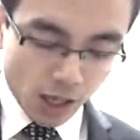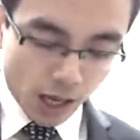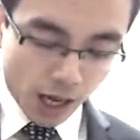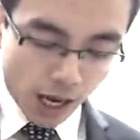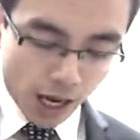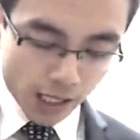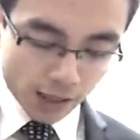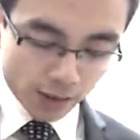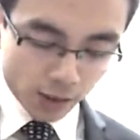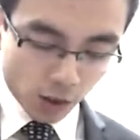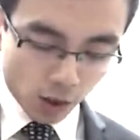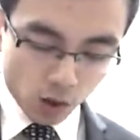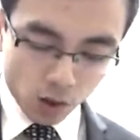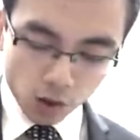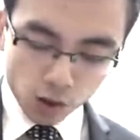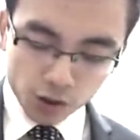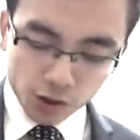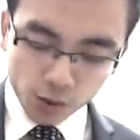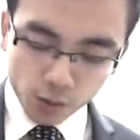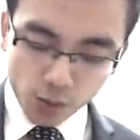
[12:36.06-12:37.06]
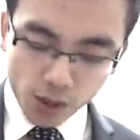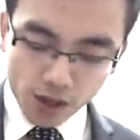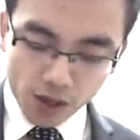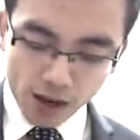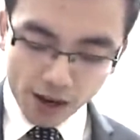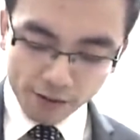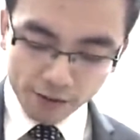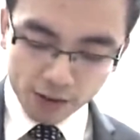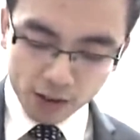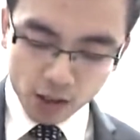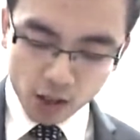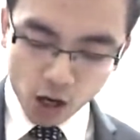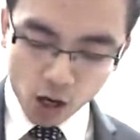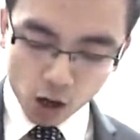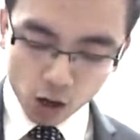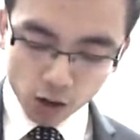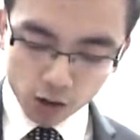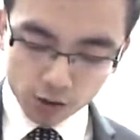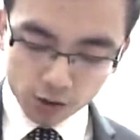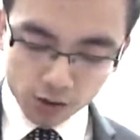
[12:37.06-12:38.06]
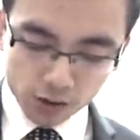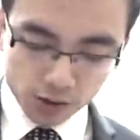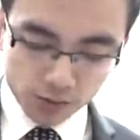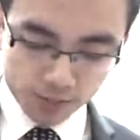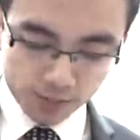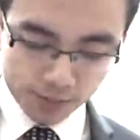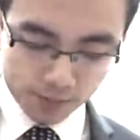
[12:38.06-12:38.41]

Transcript: And also we have got